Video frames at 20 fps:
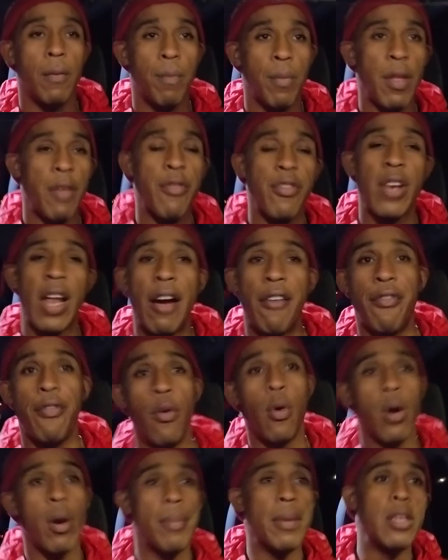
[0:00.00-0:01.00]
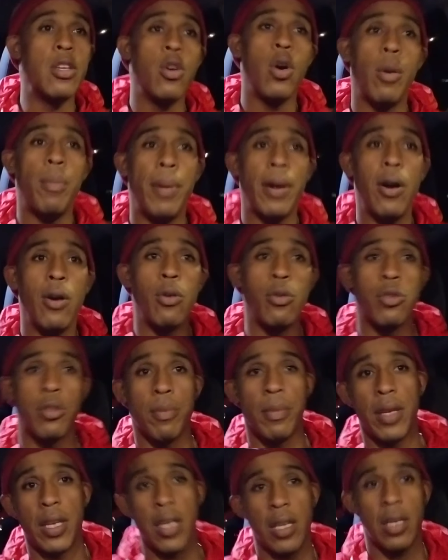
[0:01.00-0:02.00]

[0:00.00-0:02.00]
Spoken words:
If you're not for me, you oppose me.